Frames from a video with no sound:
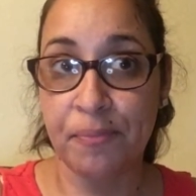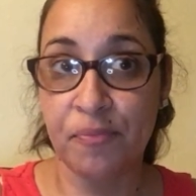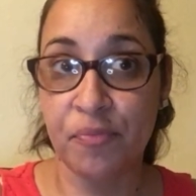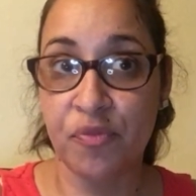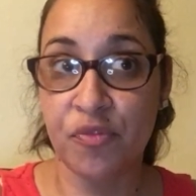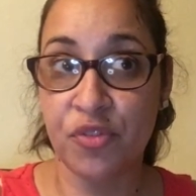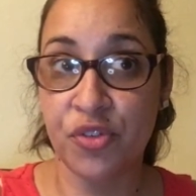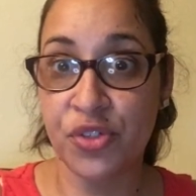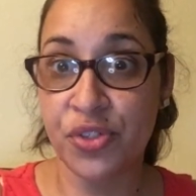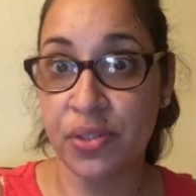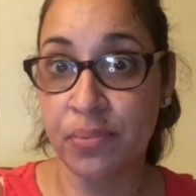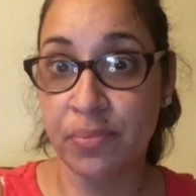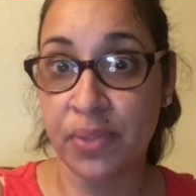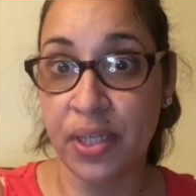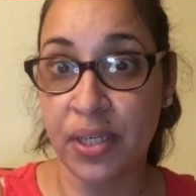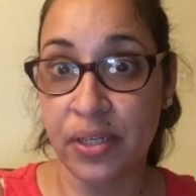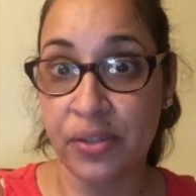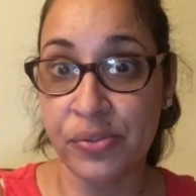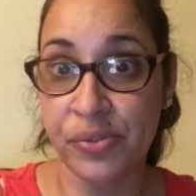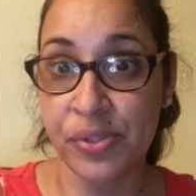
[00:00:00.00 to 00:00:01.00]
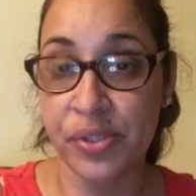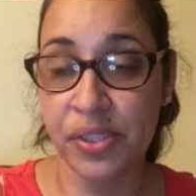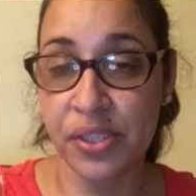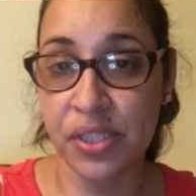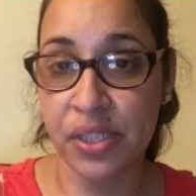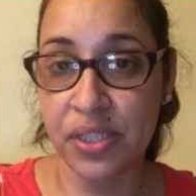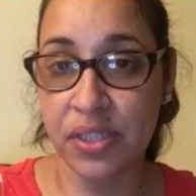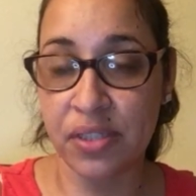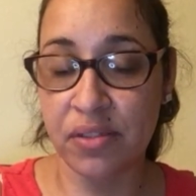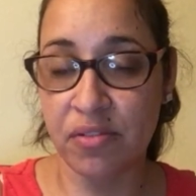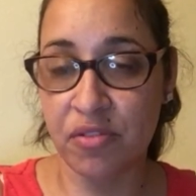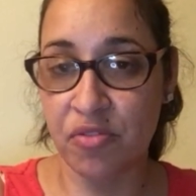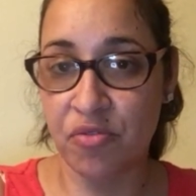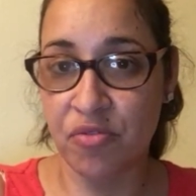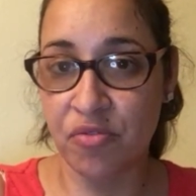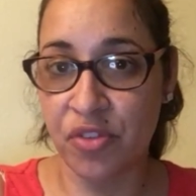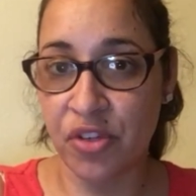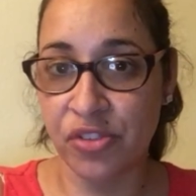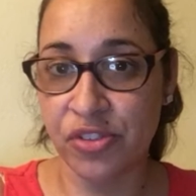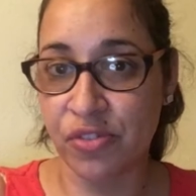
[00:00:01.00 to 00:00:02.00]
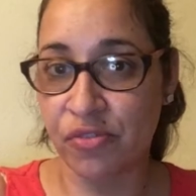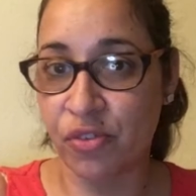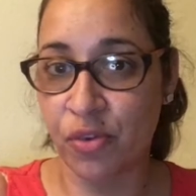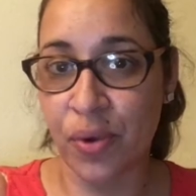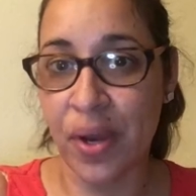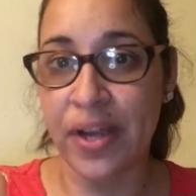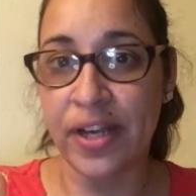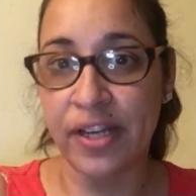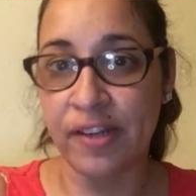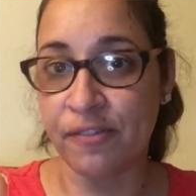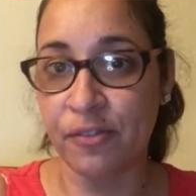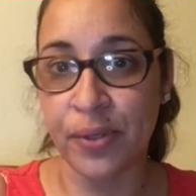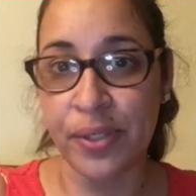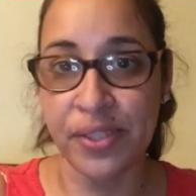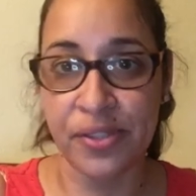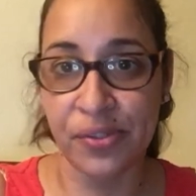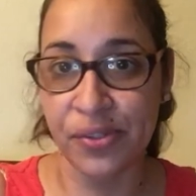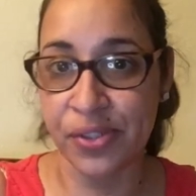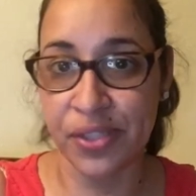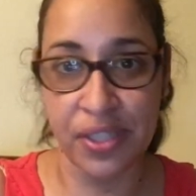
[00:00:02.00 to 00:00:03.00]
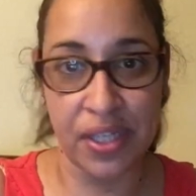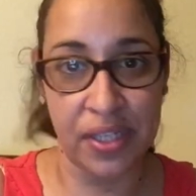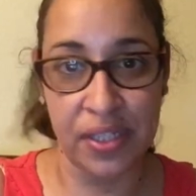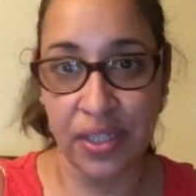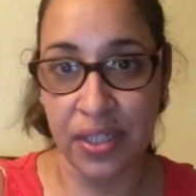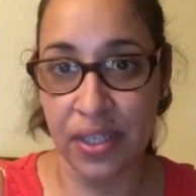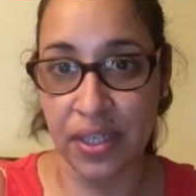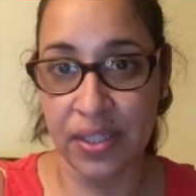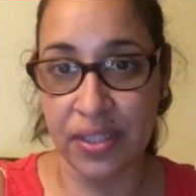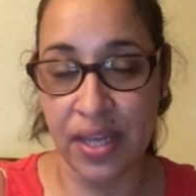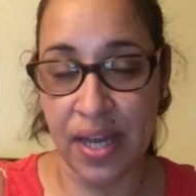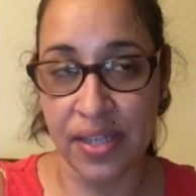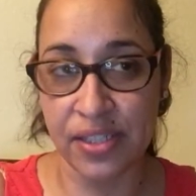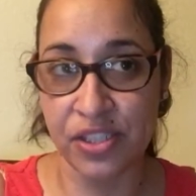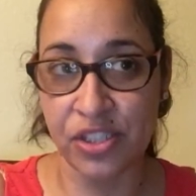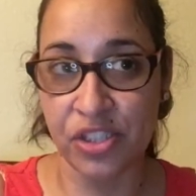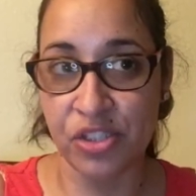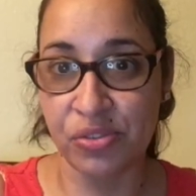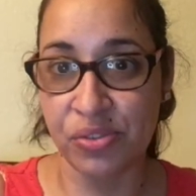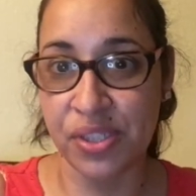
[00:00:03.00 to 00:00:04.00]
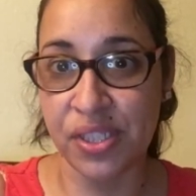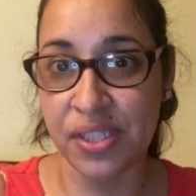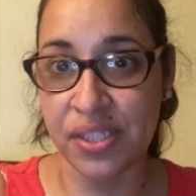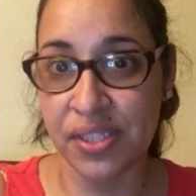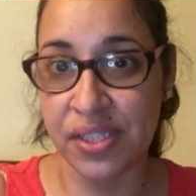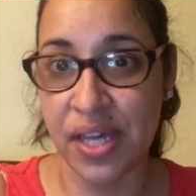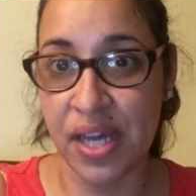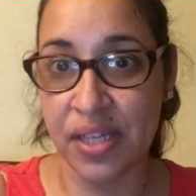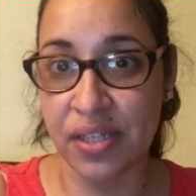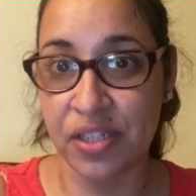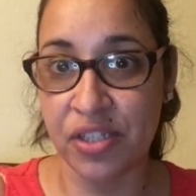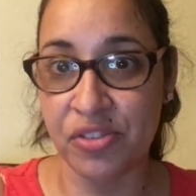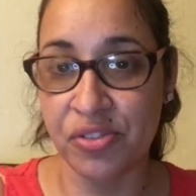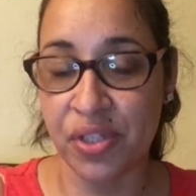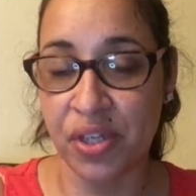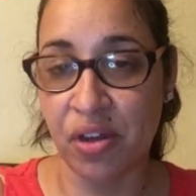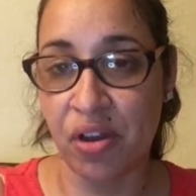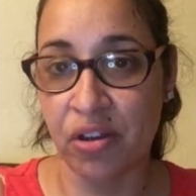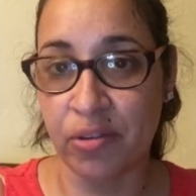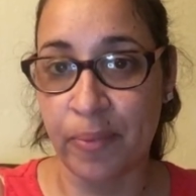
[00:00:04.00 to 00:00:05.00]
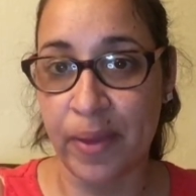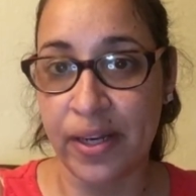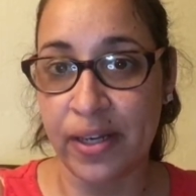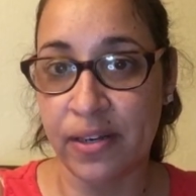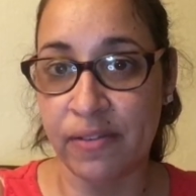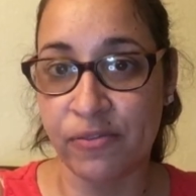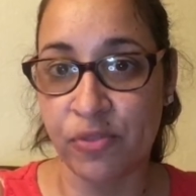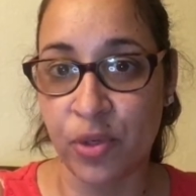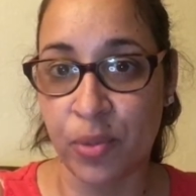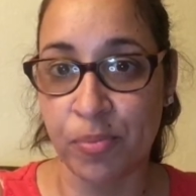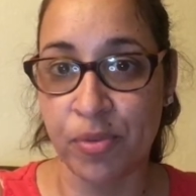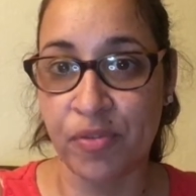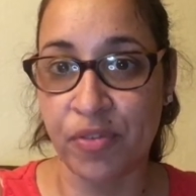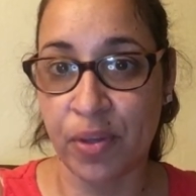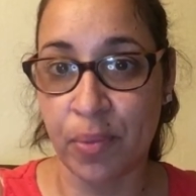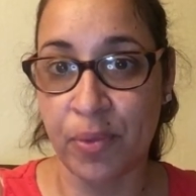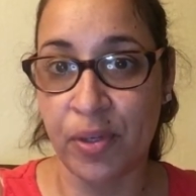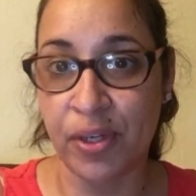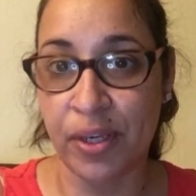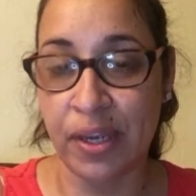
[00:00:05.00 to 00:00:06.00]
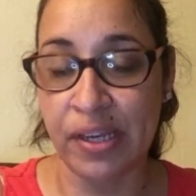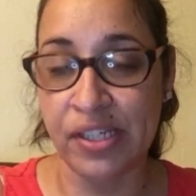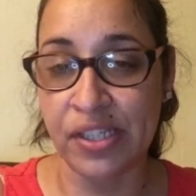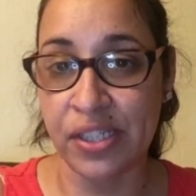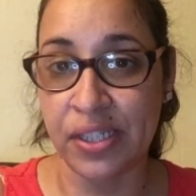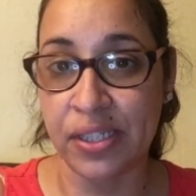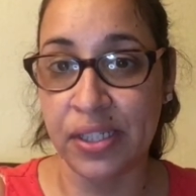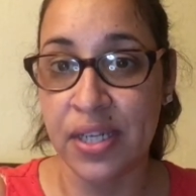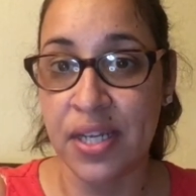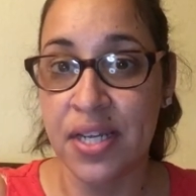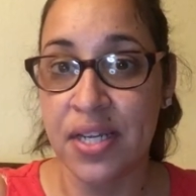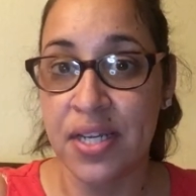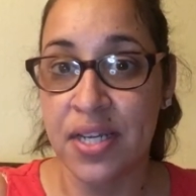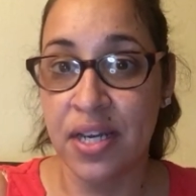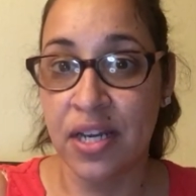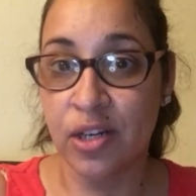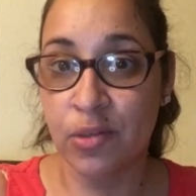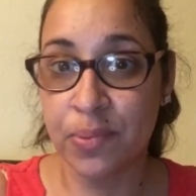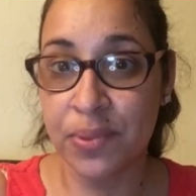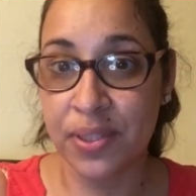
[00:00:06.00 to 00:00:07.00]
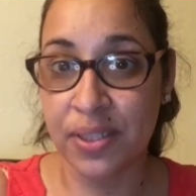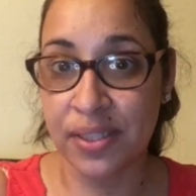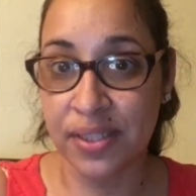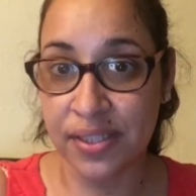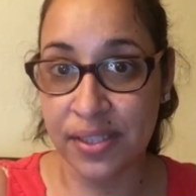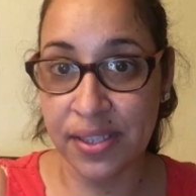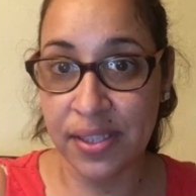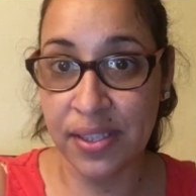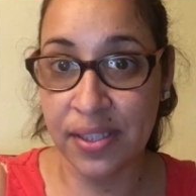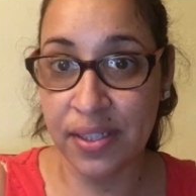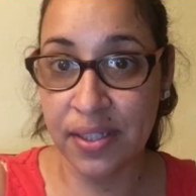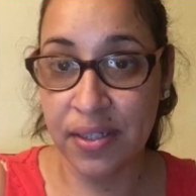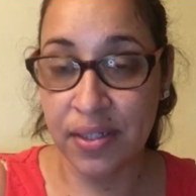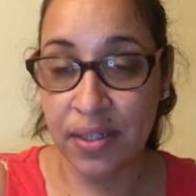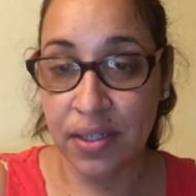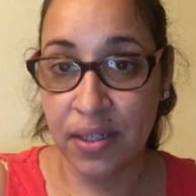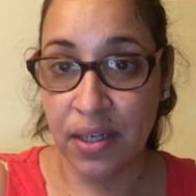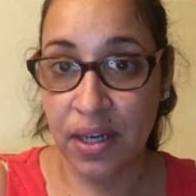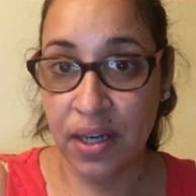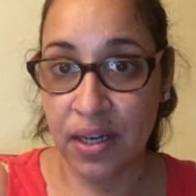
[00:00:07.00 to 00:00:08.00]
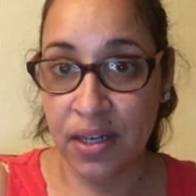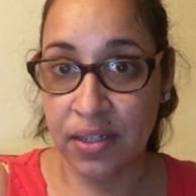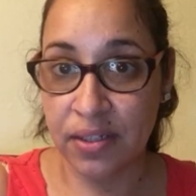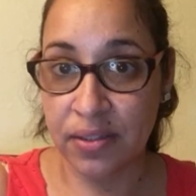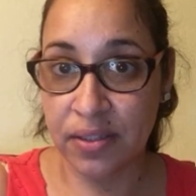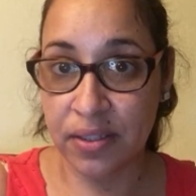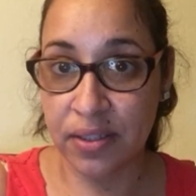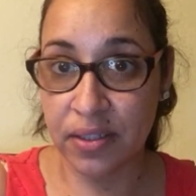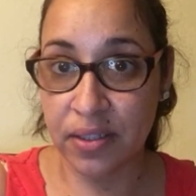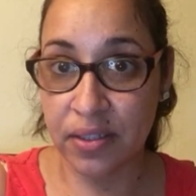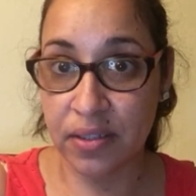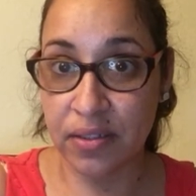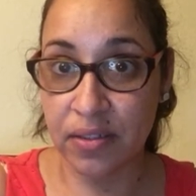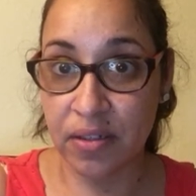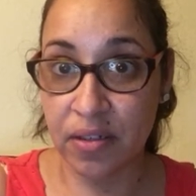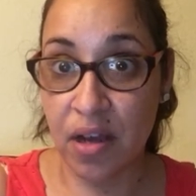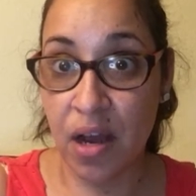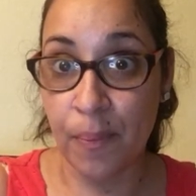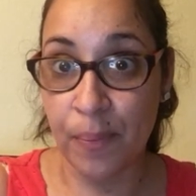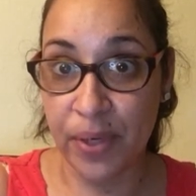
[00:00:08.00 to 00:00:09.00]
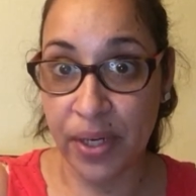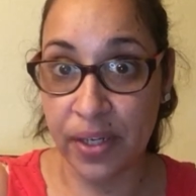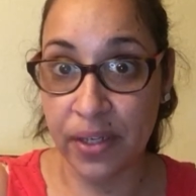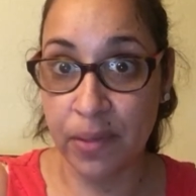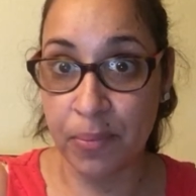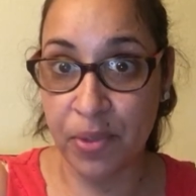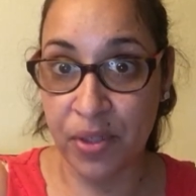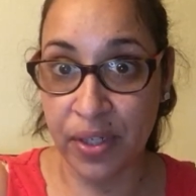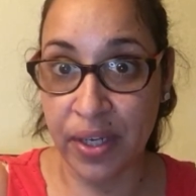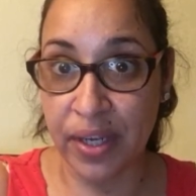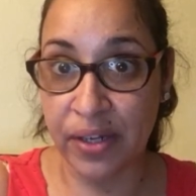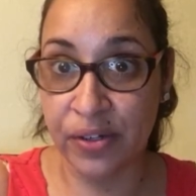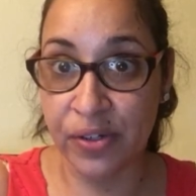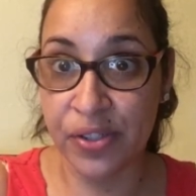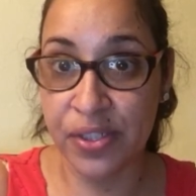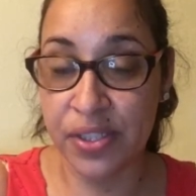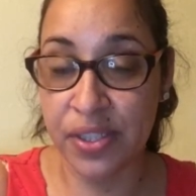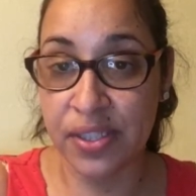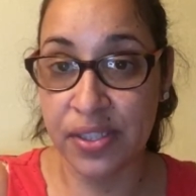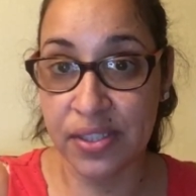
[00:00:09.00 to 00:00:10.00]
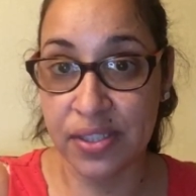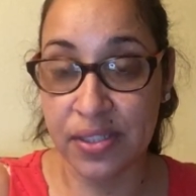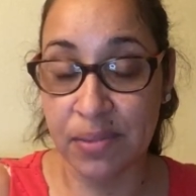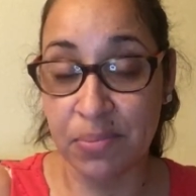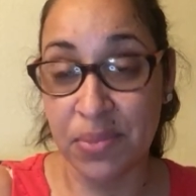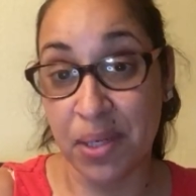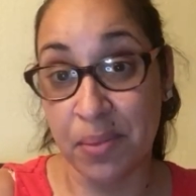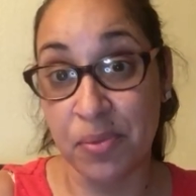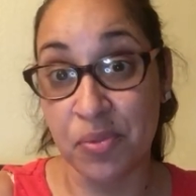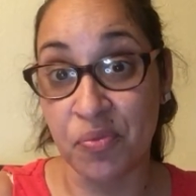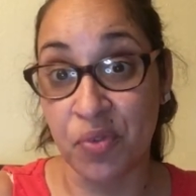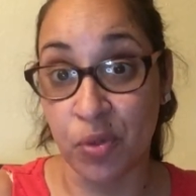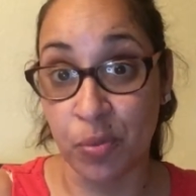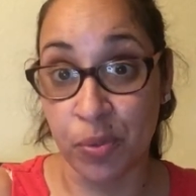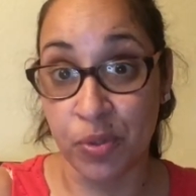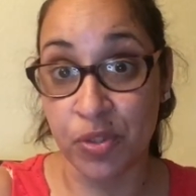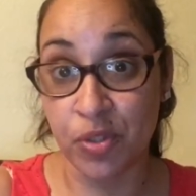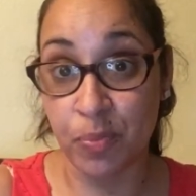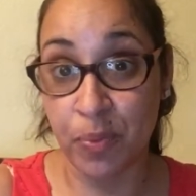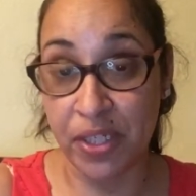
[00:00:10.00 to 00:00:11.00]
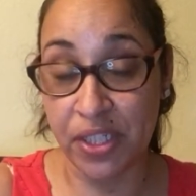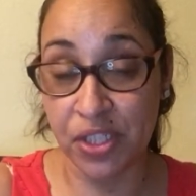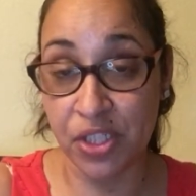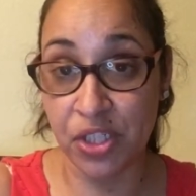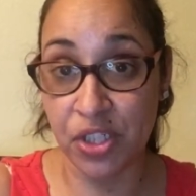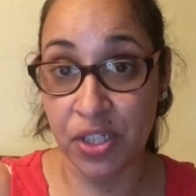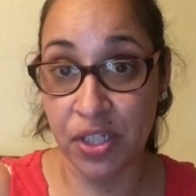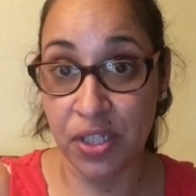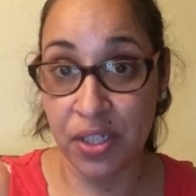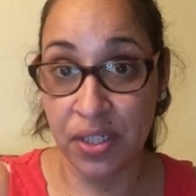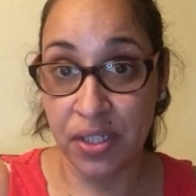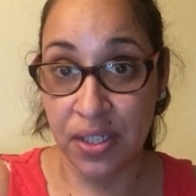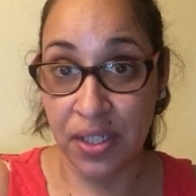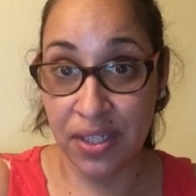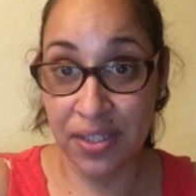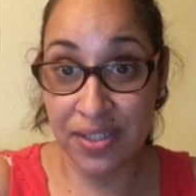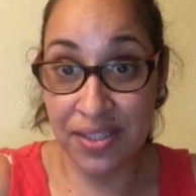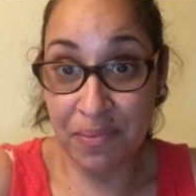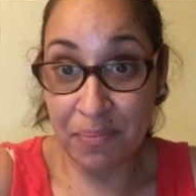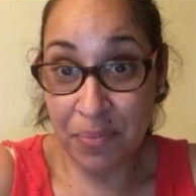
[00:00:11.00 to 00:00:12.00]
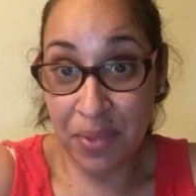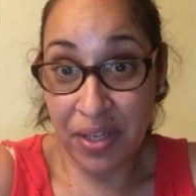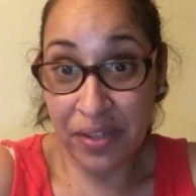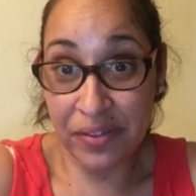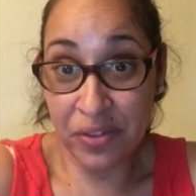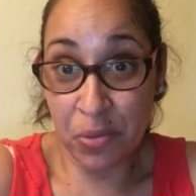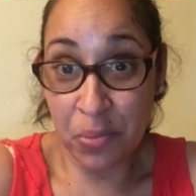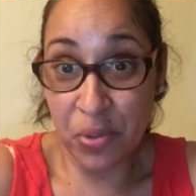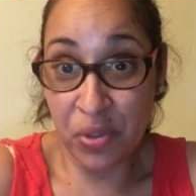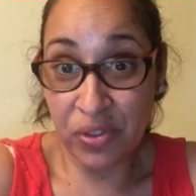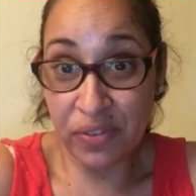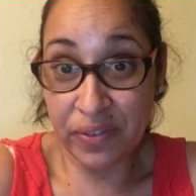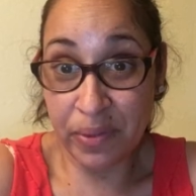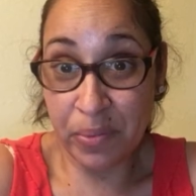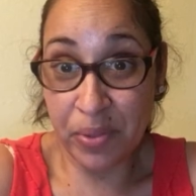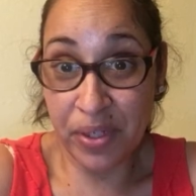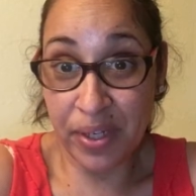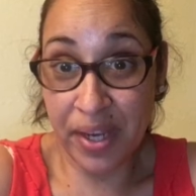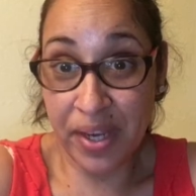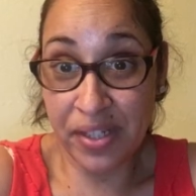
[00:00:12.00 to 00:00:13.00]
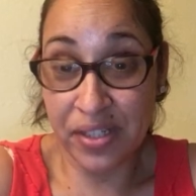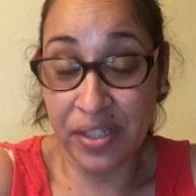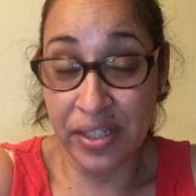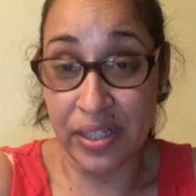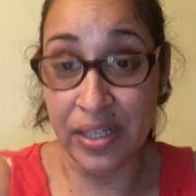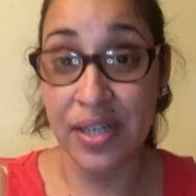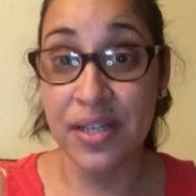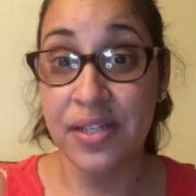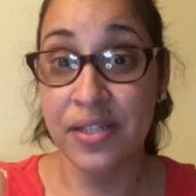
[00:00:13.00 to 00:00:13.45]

for some kiddos. There's a variety of research that shows us that using augmentative forms of communication helps elicit competent communicators, and sometimes verbal speech ends up being their mode of communication.